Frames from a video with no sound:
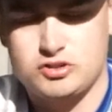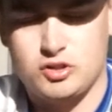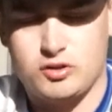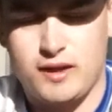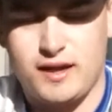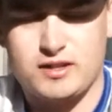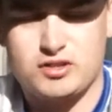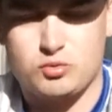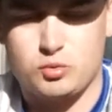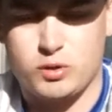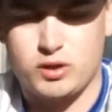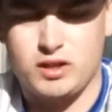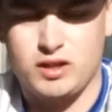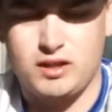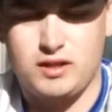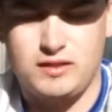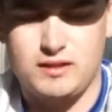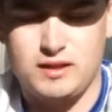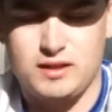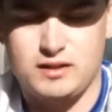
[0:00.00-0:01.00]
so that's
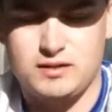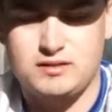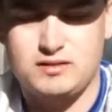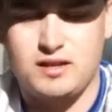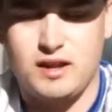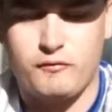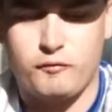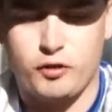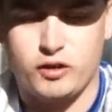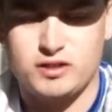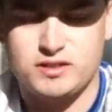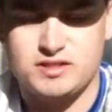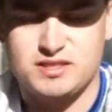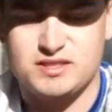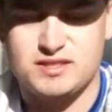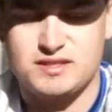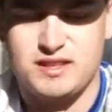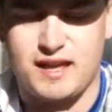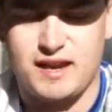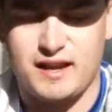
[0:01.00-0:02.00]
really the
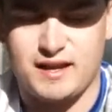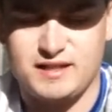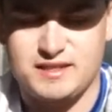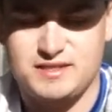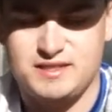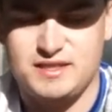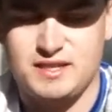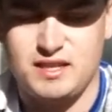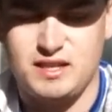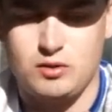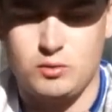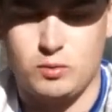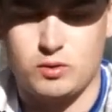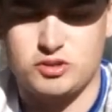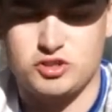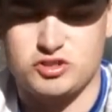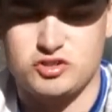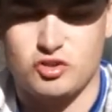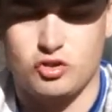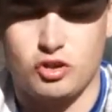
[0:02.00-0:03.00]
difference that I see
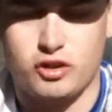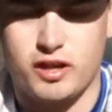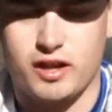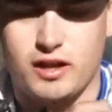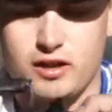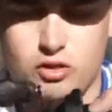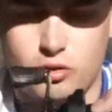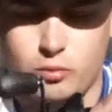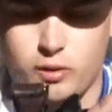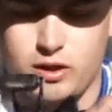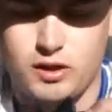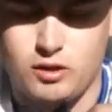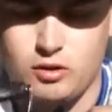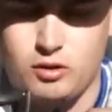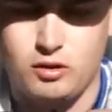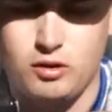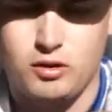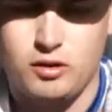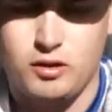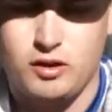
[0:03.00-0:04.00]
when just looking at the
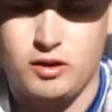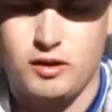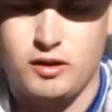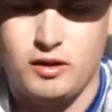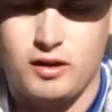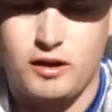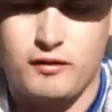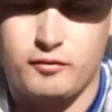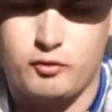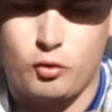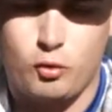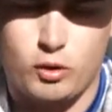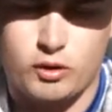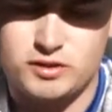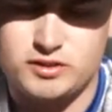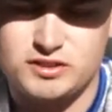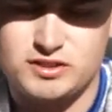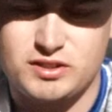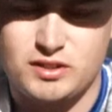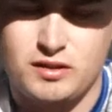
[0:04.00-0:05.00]
reel. Of
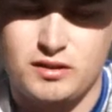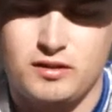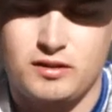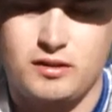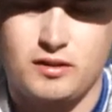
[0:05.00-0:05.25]
course,